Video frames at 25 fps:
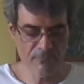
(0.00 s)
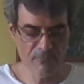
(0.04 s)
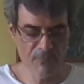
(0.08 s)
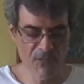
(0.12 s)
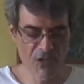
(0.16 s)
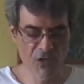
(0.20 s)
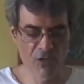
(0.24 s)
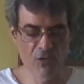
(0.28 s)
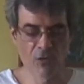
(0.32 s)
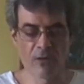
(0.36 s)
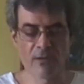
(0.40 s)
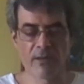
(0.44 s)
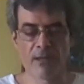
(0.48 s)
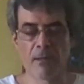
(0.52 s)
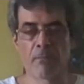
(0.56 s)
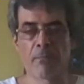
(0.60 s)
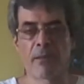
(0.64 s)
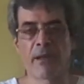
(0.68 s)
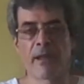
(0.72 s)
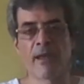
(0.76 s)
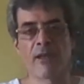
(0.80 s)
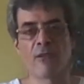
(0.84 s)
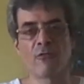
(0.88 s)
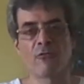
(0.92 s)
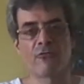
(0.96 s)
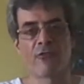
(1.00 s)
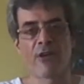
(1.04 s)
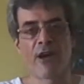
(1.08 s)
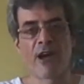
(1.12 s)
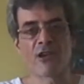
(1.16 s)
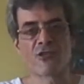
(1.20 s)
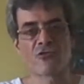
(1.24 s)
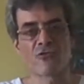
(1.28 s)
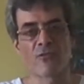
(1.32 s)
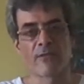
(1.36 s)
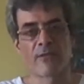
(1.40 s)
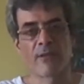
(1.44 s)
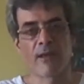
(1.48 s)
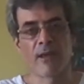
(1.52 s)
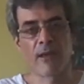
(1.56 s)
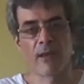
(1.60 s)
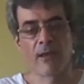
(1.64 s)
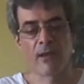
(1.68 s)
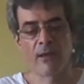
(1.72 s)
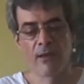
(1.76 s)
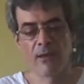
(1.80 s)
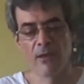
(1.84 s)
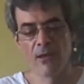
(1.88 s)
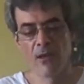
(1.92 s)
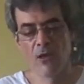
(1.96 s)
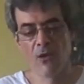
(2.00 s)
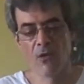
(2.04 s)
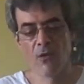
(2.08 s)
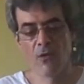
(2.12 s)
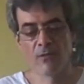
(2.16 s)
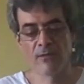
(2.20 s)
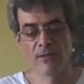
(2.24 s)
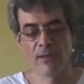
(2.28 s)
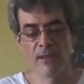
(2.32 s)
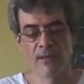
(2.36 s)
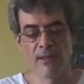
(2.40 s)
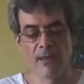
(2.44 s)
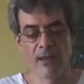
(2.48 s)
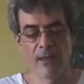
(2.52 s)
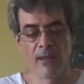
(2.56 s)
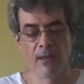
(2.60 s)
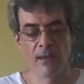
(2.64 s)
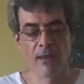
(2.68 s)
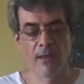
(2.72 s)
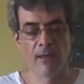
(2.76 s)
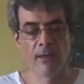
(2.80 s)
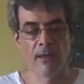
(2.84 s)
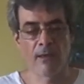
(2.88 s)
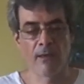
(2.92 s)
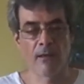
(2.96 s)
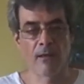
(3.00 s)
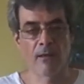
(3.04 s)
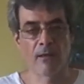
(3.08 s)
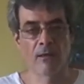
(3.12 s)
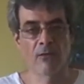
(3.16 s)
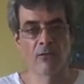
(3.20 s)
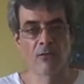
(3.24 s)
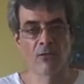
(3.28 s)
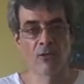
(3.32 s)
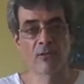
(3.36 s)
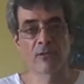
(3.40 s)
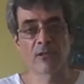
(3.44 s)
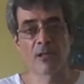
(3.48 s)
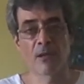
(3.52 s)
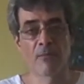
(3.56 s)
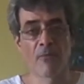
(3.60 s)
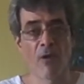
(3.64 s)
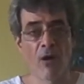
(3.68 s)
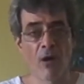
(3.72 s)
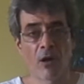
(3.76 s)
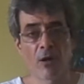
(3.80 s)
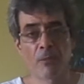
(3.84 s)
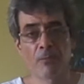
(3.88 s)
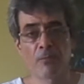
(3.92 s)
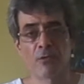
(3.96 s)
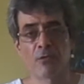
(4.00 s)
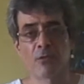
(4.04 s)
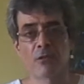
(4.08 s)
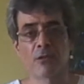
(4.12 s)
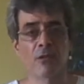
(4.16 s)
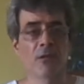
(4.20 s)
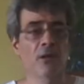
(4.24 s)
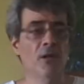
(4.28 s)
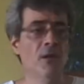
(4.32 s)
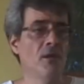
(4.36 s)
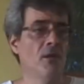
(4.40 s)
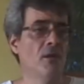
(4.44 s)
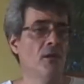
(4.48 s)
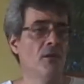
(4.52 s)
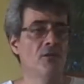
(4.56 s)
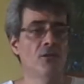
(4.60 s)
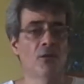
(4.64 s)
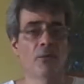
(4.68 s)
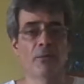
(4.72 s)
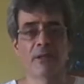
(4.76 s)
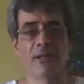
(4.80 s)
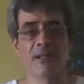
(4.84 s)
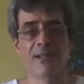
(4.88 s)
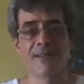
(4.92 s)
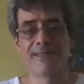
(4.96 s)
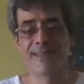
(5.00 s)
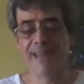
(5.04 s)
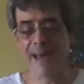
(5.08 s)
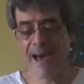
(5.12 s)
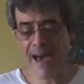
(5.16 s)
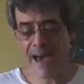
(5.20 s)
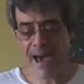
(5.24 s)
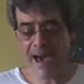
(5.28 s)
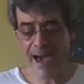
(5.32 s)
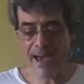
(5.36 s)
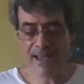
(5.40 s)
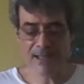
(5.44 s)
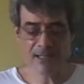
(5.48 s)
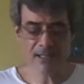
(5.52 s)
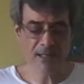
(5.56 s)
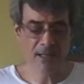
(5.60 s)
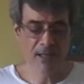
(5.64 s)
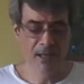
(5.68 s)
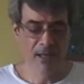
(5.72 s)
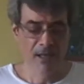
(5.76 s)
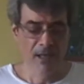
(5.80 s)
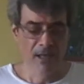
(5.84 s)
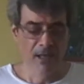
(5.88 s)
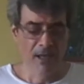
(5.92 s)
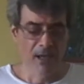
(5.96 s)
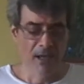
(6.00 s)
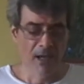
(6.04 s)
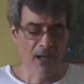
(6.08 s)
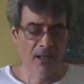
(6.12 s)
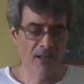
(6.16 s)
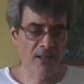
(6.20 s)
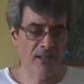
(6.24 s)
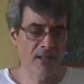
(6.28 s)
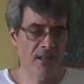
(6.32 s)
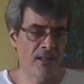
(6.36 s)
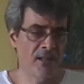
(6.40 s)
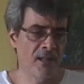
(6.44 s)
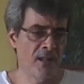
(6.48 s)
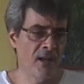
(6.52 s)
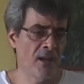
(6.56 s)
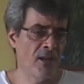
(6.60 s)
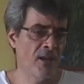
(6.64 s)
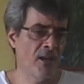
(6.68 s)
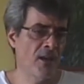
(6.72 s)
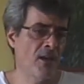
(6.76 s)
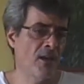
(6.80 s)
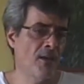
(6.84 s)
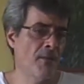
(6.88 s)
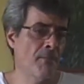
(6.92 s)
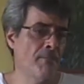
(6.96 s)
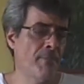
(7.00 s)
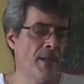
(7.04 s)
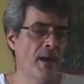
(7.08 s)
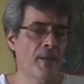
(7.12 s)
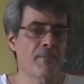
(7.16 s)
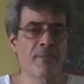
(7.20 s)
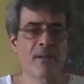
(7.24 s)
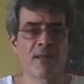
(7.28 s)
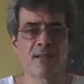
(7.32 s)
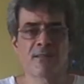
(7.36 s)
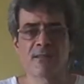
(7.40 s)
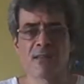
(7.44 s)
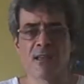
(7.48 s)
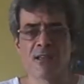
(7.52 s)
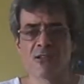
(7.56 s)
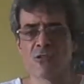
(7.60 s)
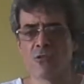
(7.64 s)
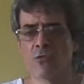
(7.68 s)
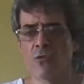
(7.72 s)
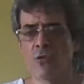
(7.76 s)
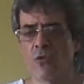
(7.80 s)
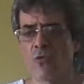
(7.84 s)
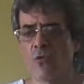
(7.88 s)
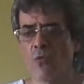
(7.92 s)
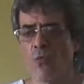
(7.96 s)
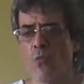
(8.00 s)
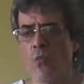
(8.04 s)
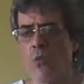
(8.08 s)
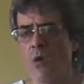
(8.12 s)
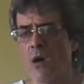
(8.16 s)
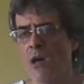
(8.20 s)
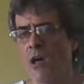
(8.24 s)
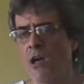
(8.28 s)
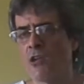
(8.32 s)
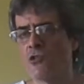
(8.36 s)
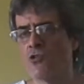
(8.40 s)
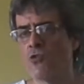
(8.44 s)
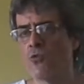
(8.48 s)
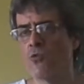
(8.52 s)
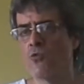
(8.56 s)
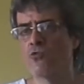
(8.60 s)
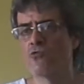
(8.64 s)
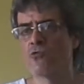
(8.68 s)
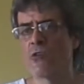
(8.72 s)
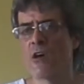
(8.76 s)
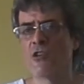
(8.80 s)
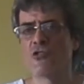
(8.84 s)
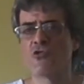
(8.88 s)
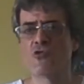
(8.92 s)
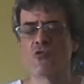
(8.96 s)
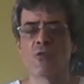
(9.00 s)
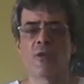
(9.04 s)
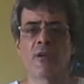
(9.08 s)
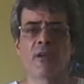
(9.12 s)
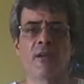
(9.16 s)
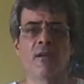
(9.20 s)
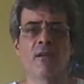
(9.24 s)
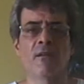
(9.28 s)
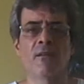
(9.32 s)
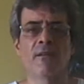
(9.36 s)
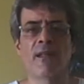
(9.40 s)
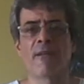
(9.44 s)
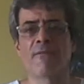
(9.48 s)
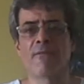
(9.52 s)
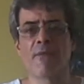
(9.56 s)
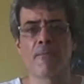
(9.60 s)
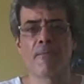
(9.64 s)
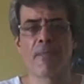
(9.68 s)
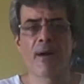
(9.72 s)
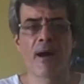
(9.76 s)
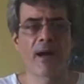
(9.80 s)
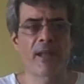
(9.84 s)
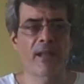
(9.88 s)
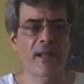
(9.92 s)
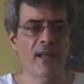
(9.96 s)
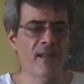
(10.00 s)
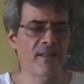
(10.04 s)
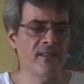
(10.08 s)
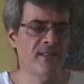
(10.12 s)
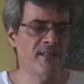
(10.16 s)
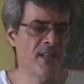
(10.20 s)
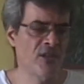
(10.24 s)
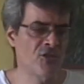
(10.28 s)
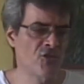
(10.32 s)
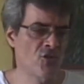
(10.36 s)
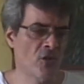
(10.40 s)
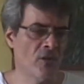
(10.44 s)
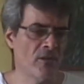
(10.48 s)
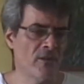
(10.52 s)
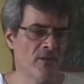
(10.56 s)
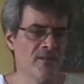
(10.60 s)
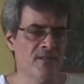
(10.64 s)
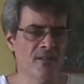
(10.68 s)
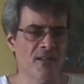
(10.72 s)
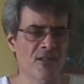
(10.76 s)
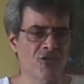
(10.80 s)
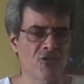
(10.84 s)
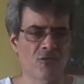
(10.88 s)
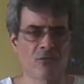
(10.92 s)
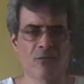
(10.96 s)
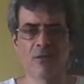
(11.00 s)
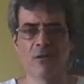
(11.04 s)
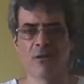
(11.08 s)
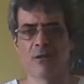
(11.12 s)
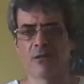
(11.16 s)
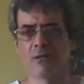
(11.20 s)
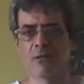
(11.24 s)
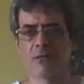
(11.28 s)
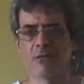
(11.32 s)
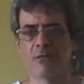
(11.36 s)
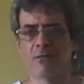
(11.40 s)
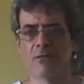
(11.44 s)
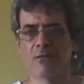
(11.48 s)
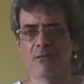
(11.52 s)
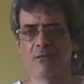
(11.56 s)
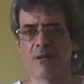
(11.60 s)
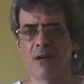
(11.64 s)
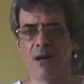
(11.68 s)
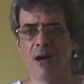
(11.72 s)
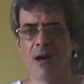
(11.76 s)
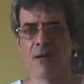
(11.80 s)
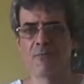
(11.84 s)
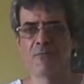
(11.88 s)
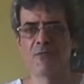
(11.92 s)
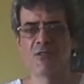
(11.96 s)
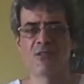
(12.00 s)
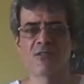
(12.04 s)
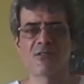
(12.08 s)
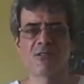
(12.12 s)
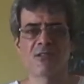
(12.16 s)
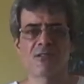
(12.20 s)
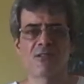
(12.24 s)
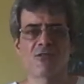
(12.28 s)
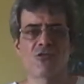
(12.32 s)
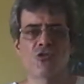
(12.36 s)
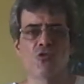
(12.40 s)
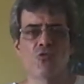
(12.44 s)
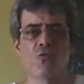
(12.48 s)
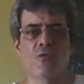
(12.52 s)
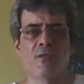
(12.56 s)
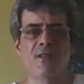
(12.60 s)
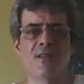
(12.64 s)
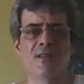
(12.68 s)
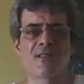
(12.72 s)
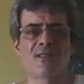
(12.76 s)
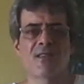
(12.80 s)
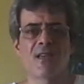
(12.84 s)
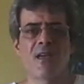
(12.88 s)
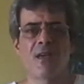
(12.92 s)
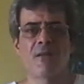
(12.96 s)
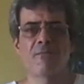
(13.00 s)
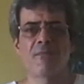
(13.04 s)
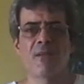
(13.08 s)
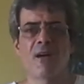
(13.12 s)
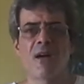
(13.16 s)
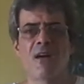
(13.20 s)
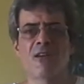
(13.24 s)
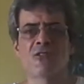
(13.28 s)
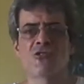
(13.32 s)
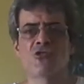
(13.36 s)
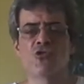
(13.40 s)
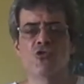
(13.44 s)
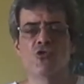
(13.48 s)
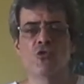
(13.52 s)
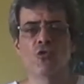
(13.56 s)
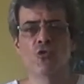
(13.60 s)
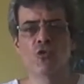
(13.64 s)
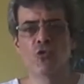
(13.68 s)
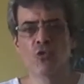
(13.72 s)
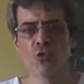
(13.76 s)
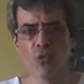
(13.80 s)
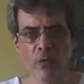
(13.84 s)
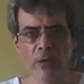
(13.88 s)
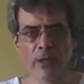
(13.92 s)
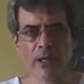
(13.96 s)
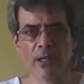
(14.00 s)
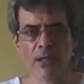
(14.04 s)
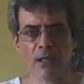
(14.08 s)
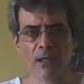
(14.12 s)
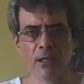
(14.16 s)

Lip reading: You know, the plane crash on the Gotham Harbor, nobody dies, and the Batman says, look, why are you trying to kill everybody? And the Joker says, look, I'm just doing the same as you're doing.